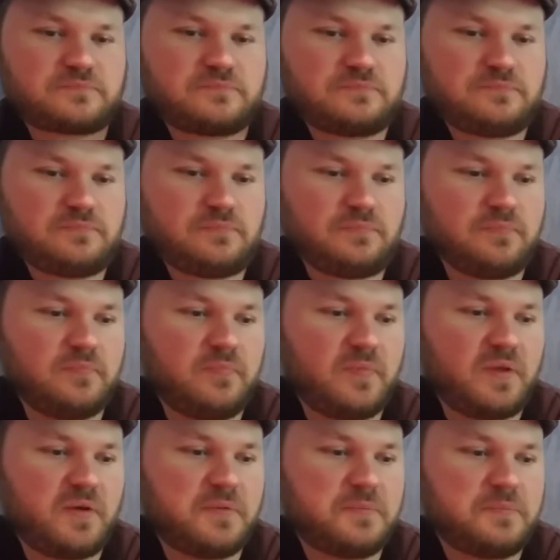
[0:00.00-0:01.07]

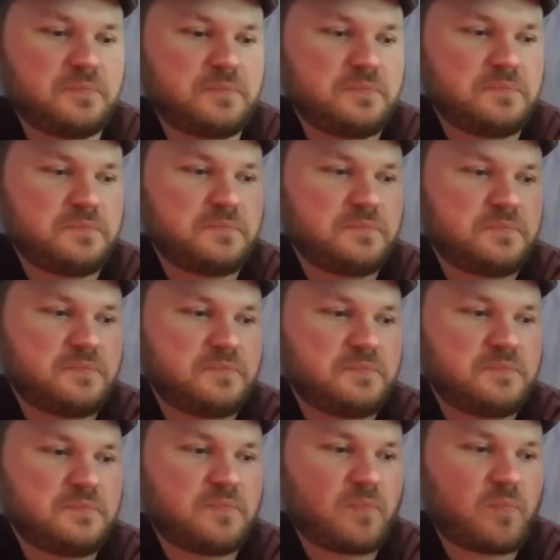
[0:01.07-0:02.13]
The person shown says nothing.